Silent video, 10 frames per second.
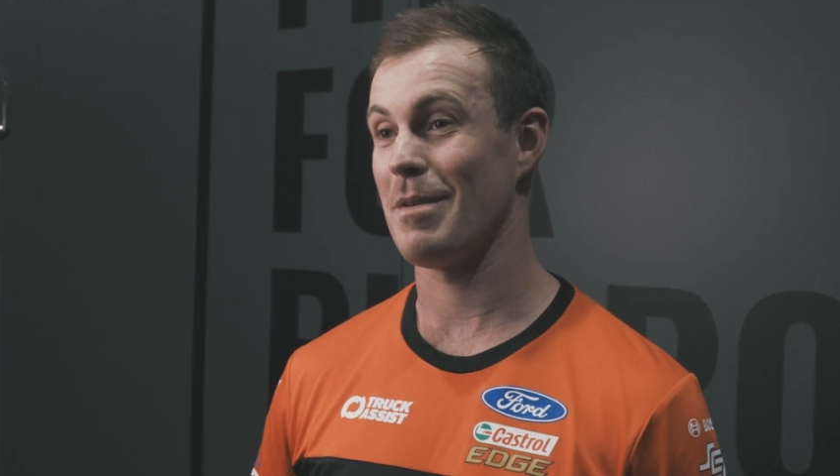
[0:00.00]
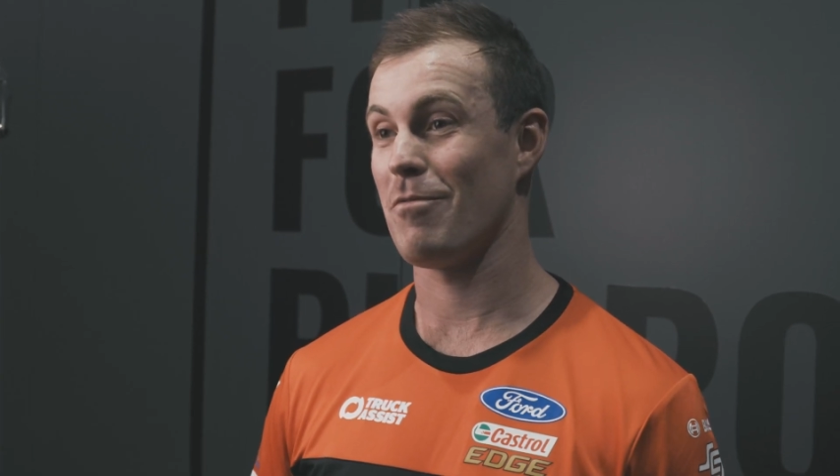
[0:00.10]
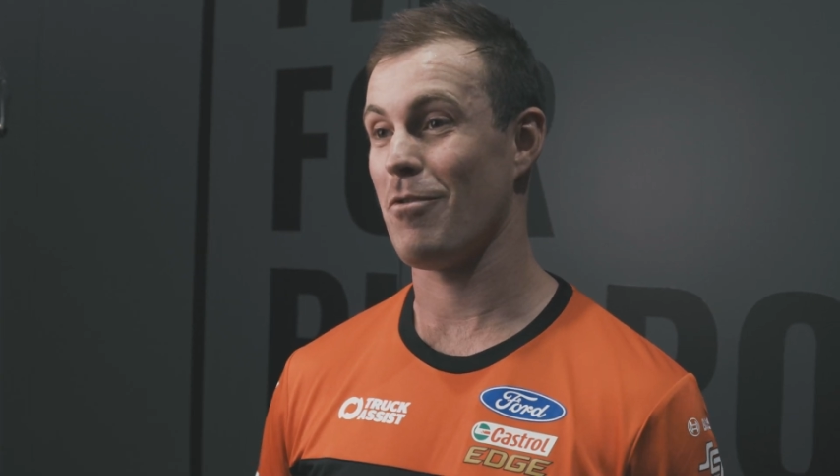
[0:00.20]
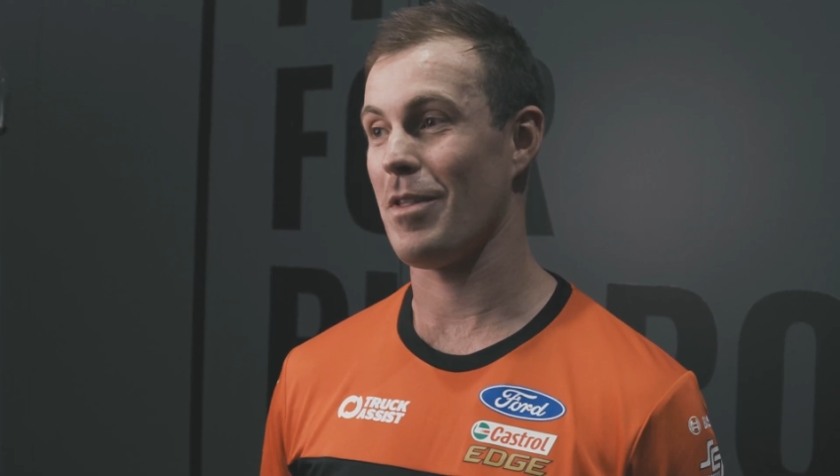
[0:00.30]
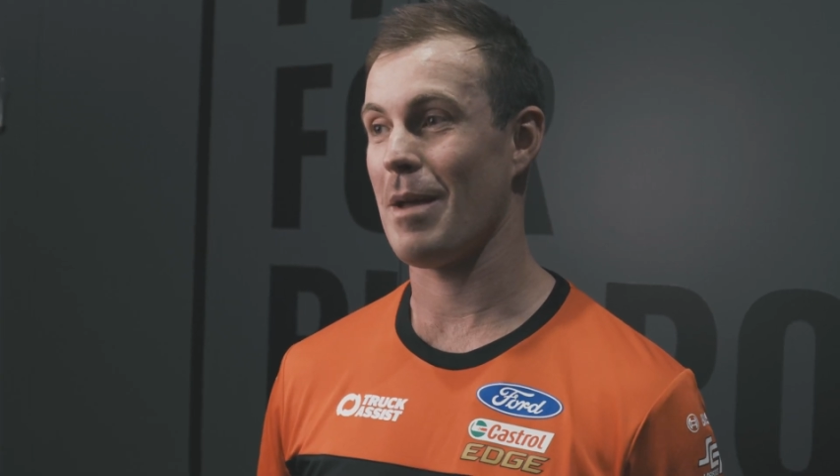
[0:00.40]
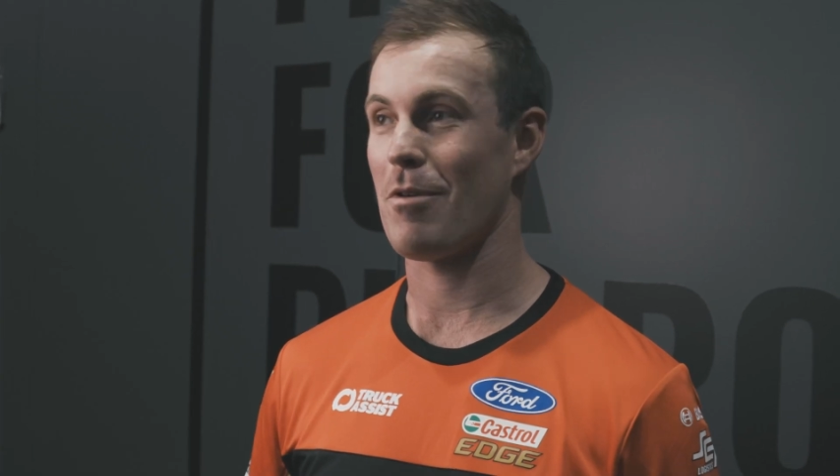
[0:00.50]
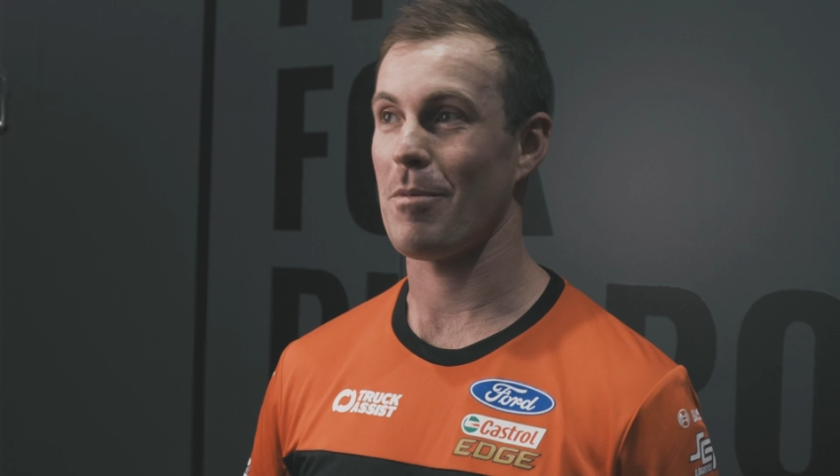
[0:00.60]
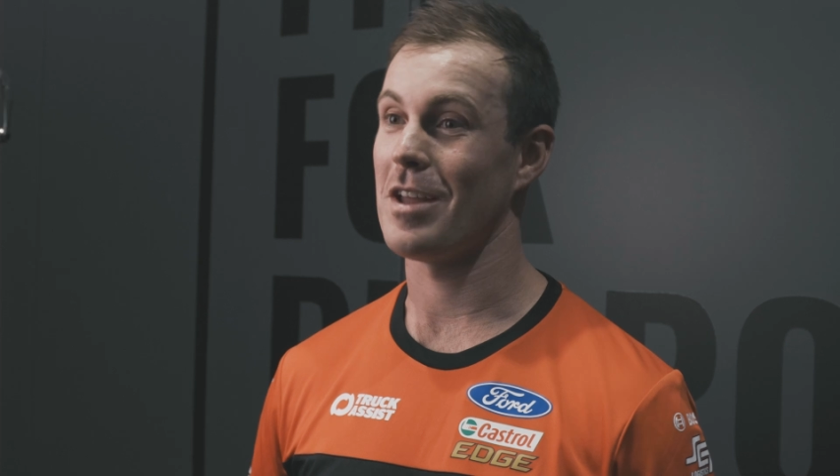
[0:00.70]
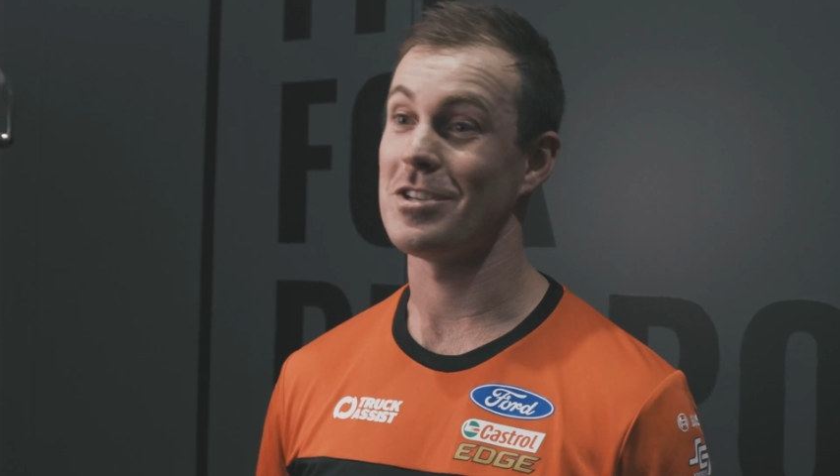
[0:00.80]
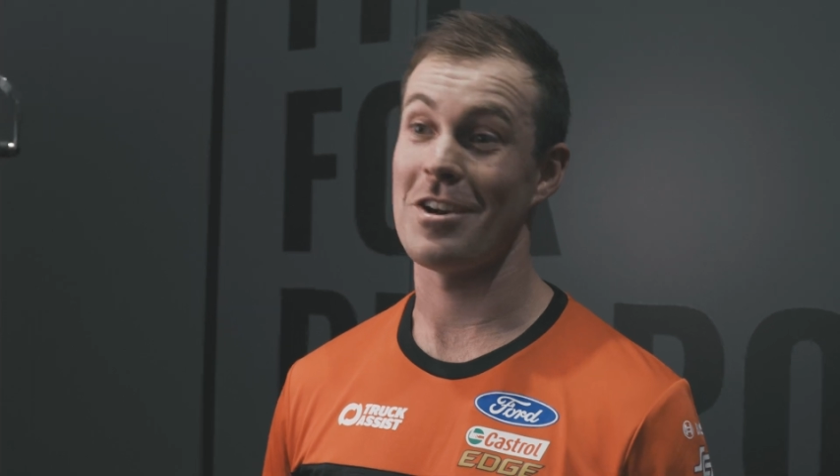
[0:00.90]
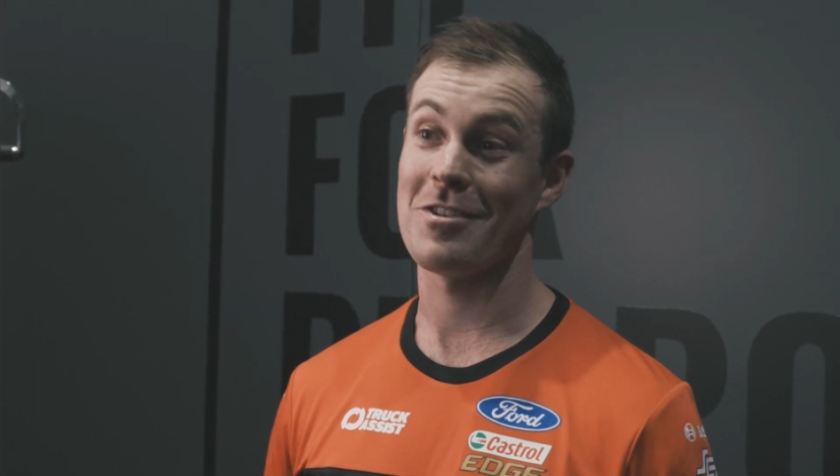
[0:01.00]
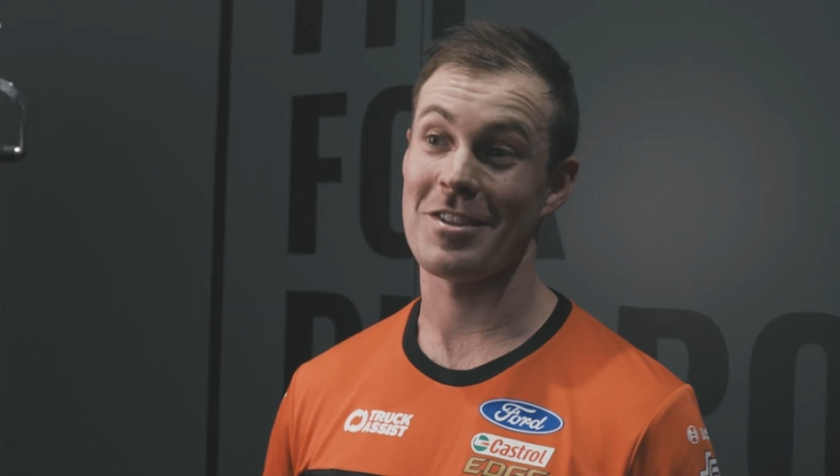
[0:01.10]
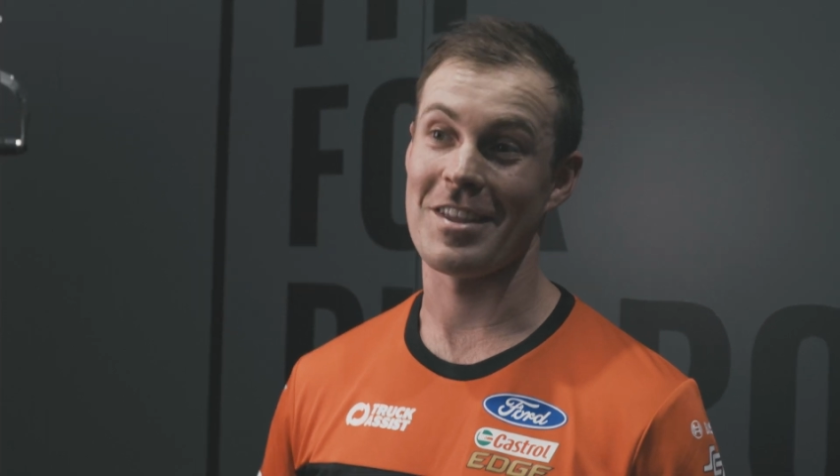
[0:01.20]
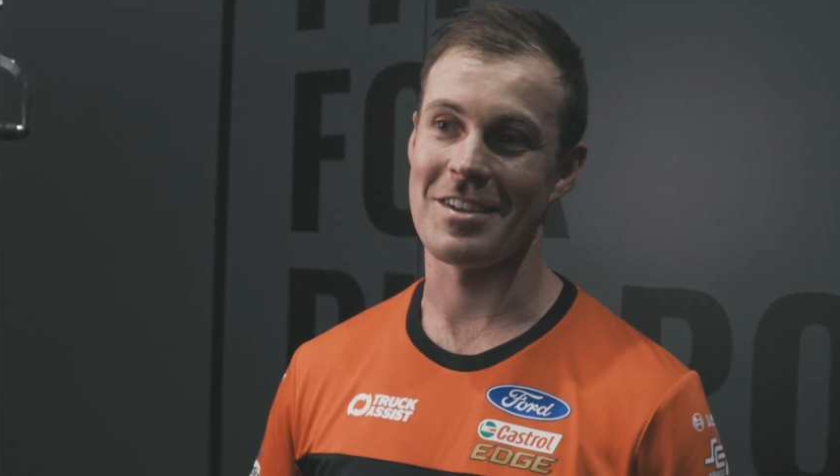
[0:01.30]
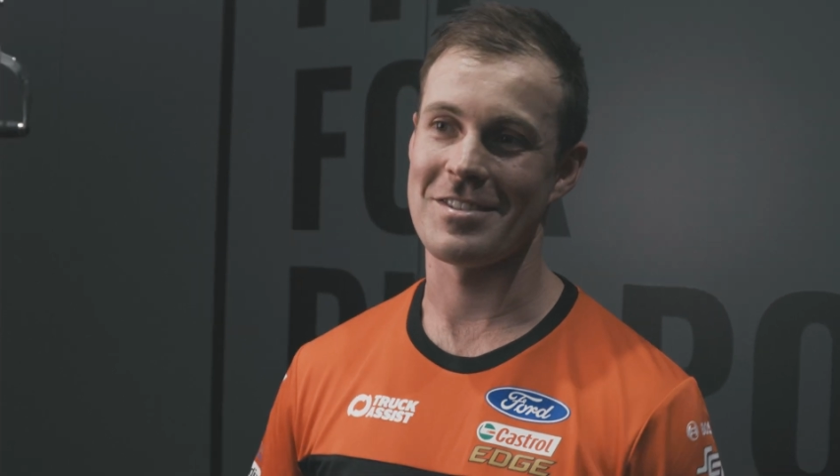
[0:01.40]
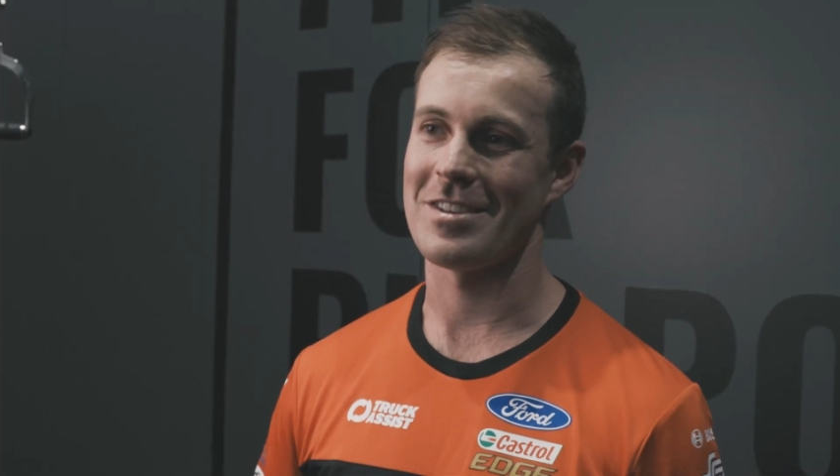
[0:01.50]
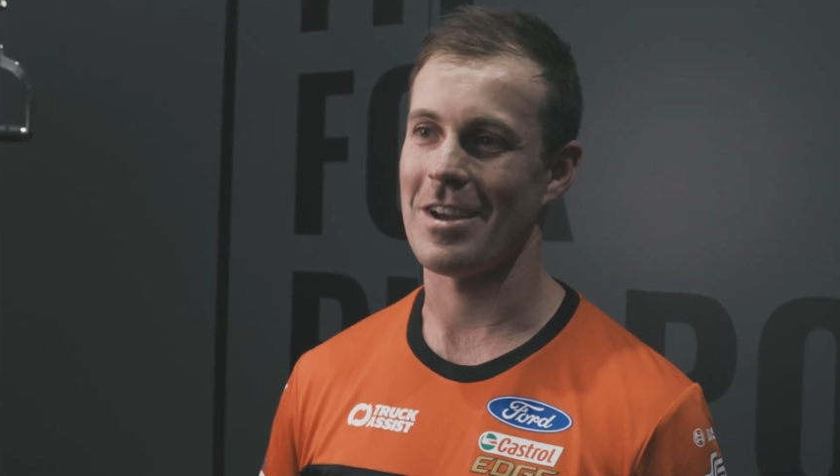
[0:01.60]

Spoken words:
but before that, probably engineering the things.